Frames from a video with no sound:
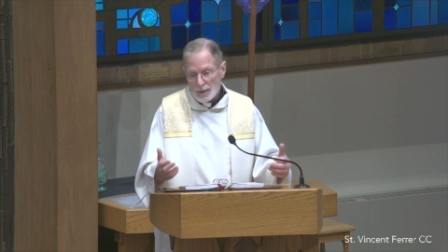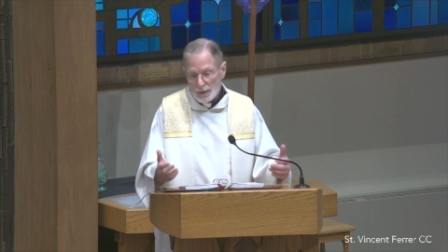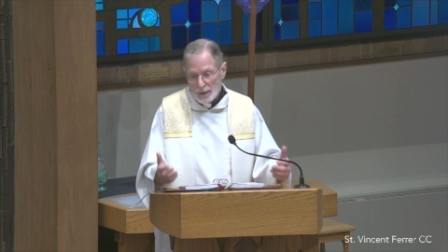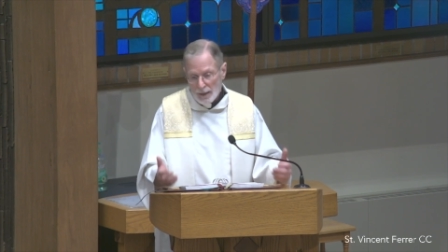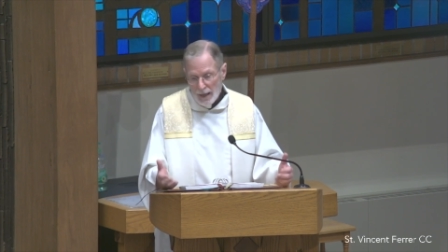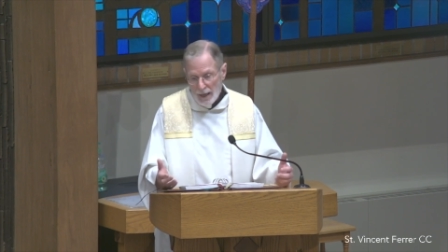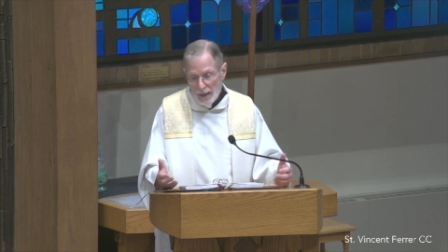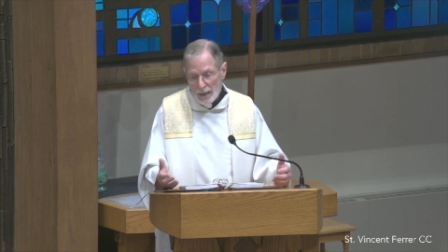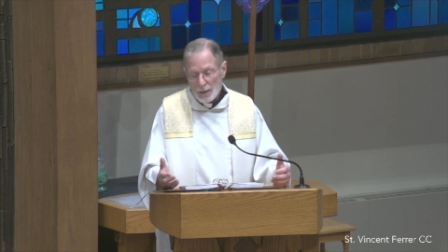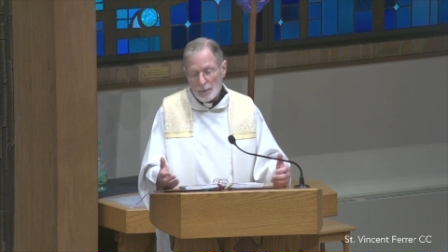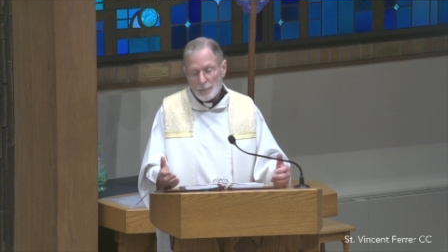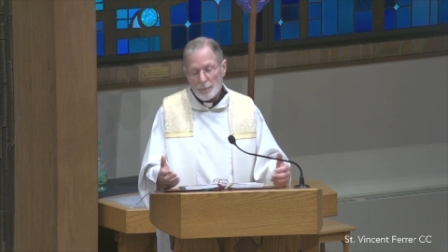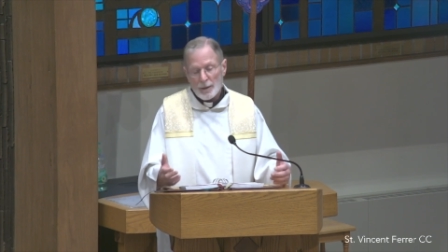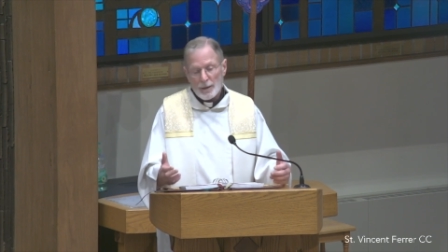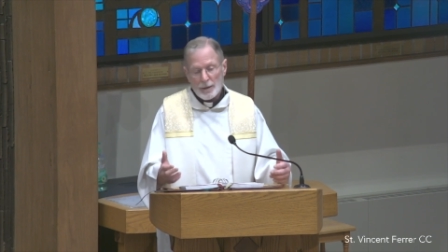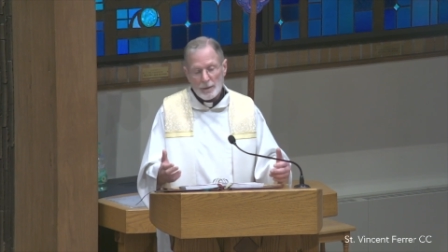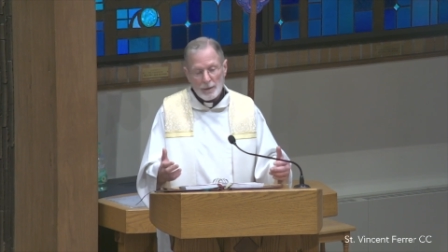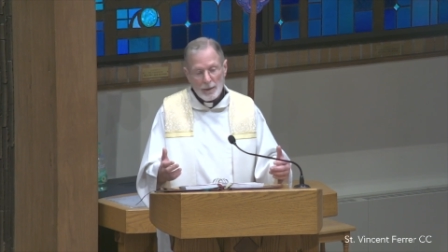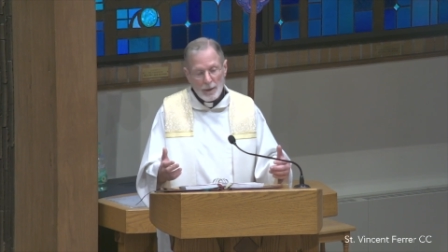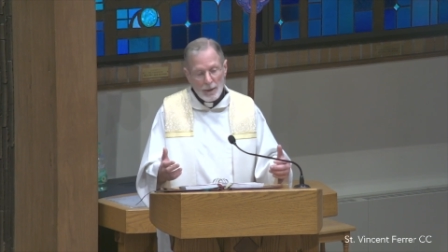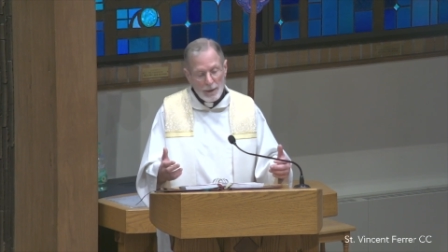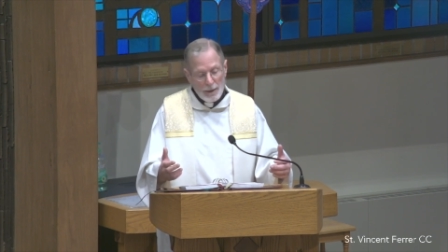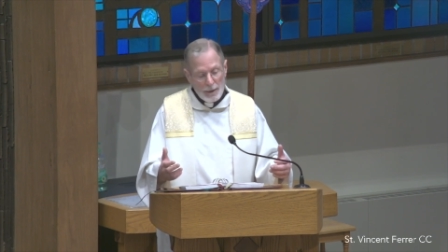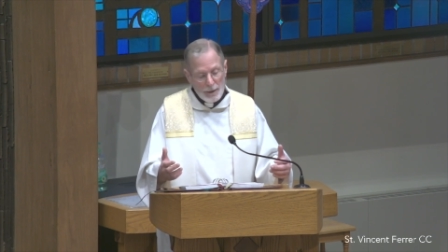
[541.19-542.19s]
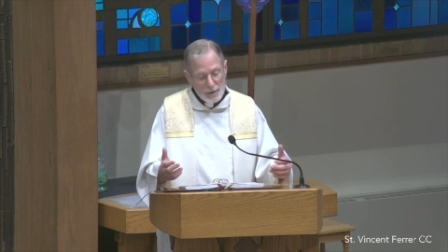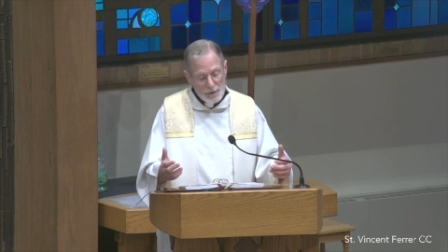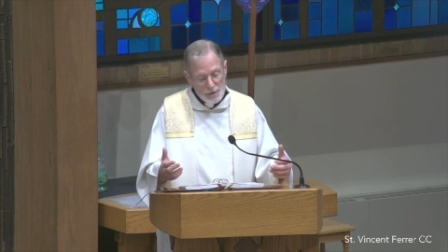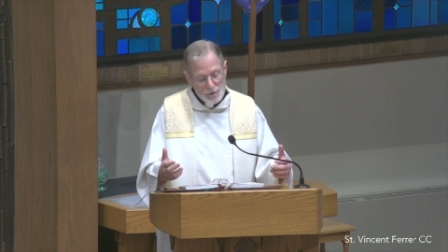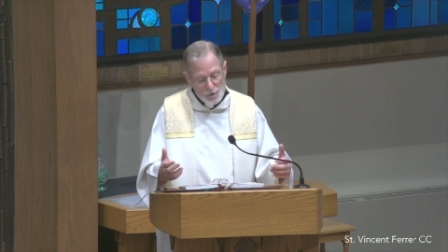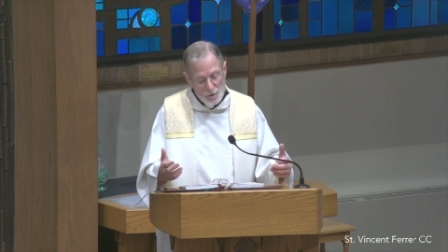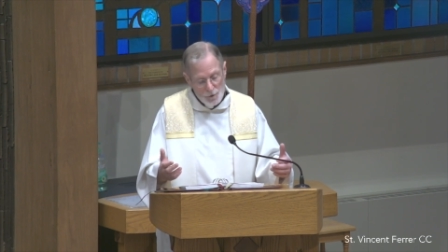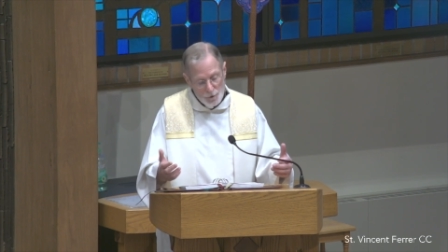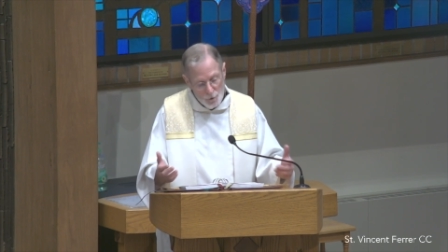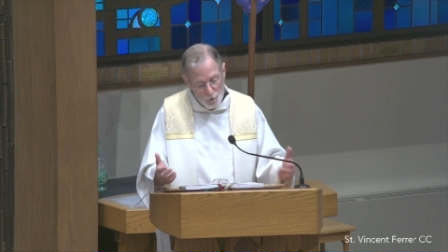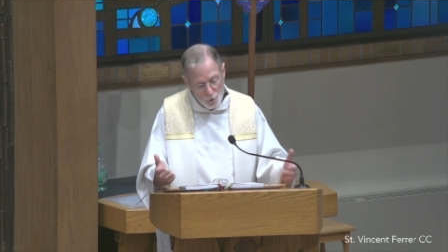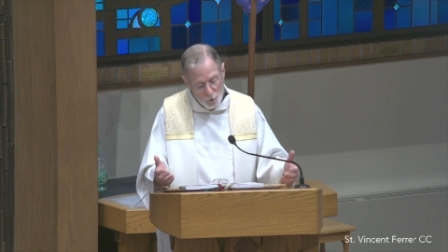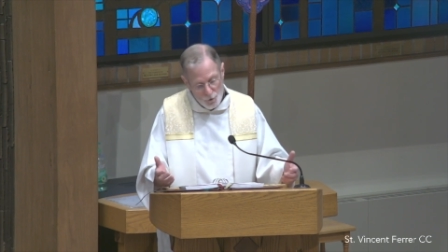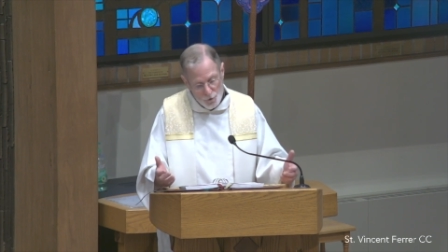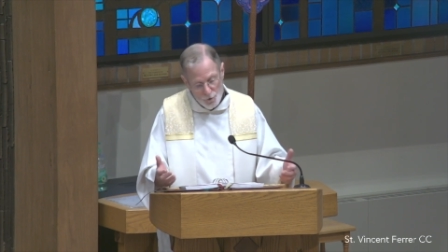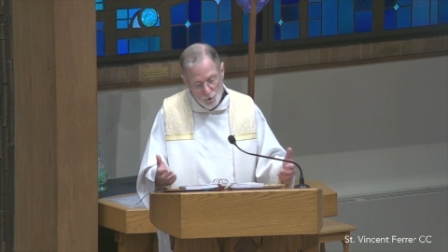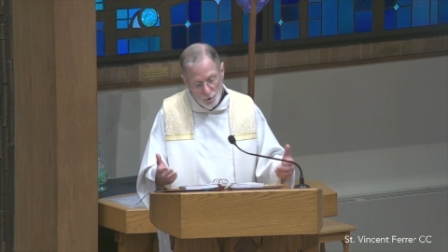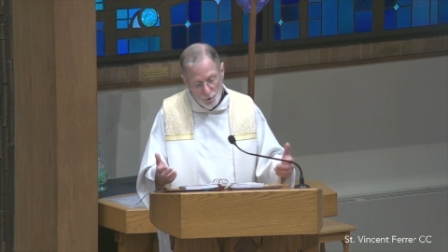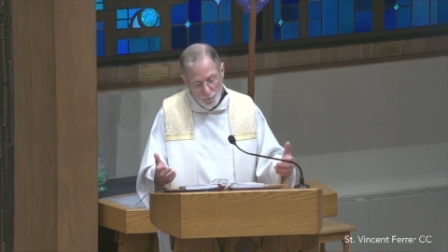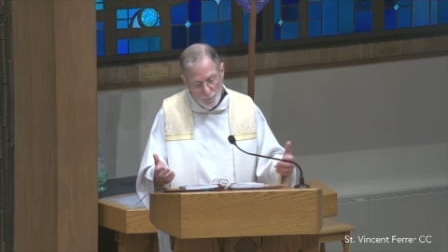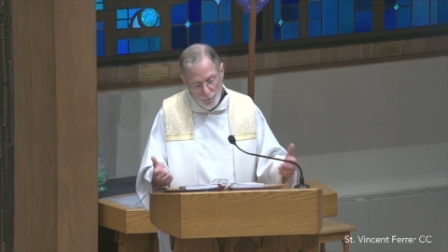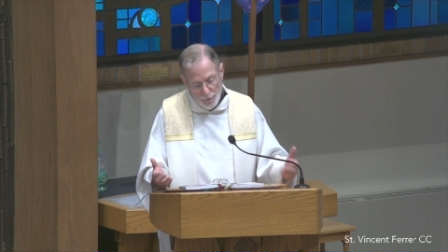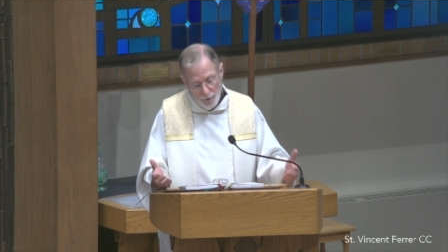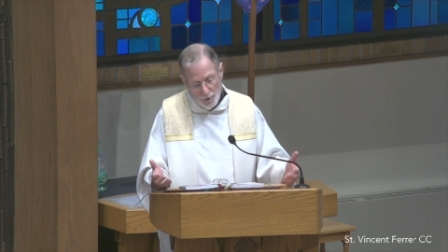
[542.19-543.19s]
and economy and
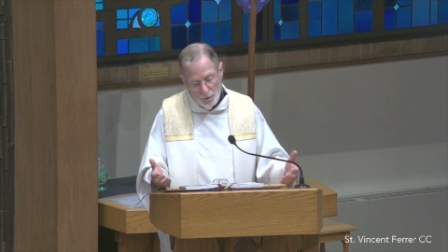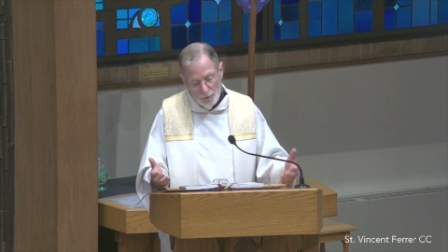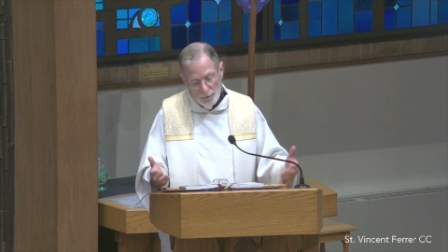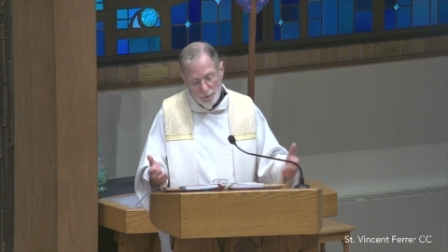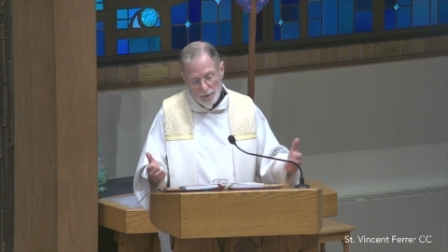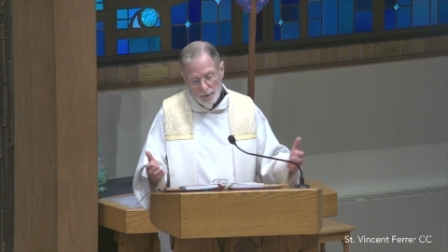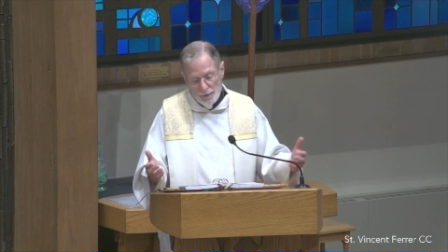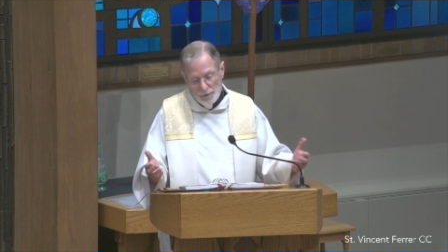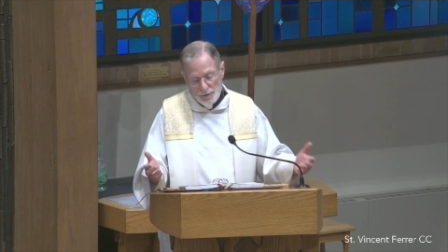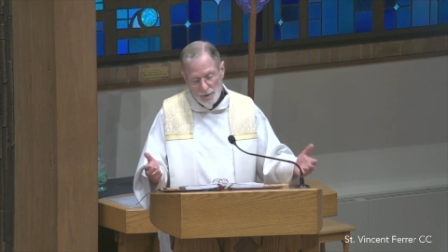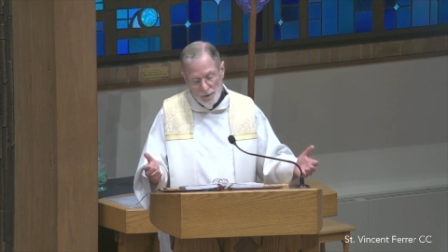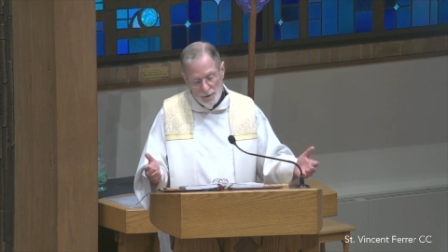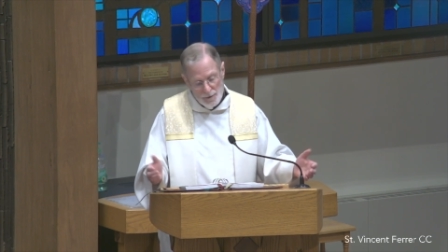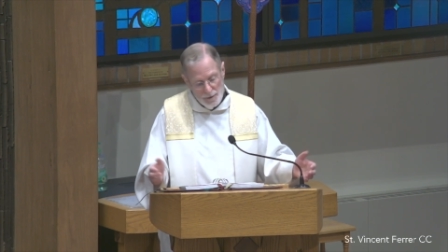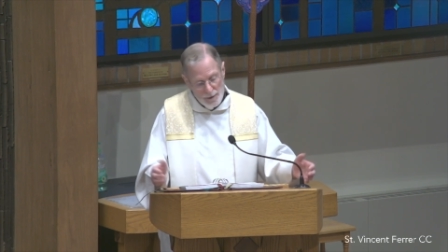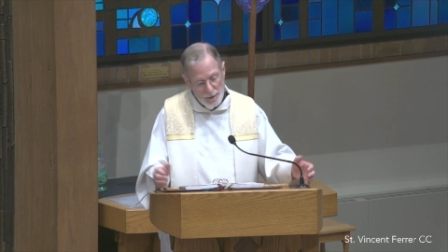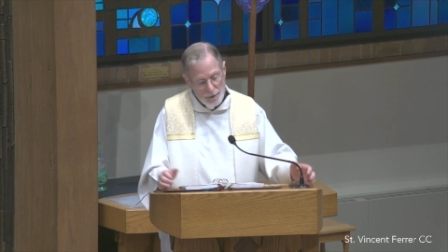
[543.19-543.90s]
institutional buildings,